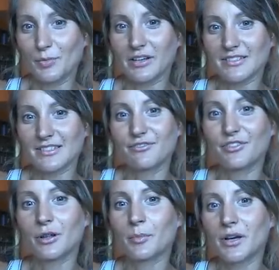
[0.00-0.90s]
because I
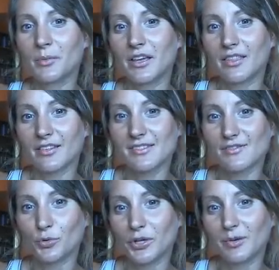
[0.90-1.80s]
feel I'm coming into this
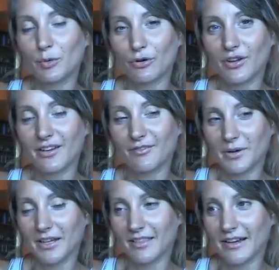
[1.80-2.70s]
void period of
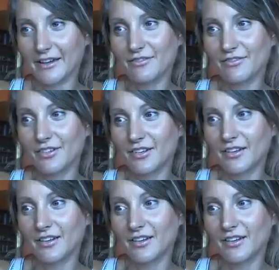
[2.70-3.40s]
my life